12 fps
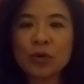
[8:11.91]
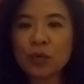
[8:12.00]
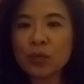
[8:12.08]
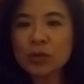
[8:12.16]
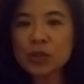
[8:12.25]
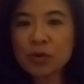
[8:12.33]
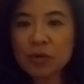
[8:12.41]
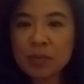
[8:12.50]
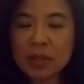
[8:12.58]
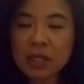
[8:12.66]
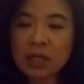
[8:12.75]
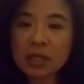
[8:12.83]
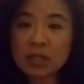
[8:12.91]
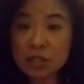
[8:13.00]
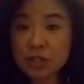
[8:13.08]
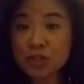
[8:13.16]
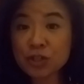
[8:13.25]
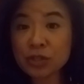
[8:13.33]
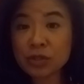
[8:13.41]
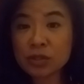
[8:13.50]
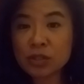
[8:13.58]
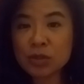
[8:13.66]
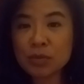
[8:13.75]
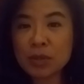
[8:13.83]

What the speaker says: so we've been conditioned to